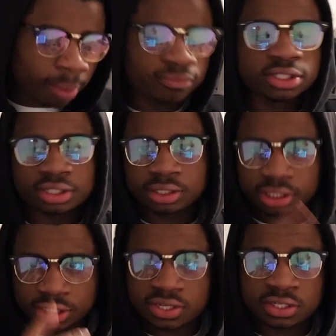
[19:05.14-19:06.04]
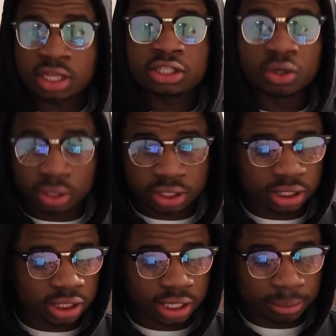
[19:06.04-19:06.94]
obviously, this is not the only
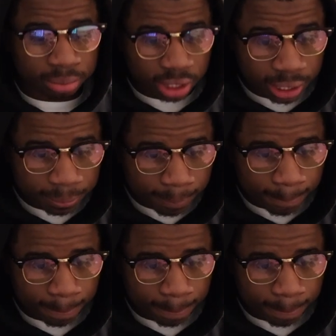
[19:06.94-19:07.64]
thing that they can play.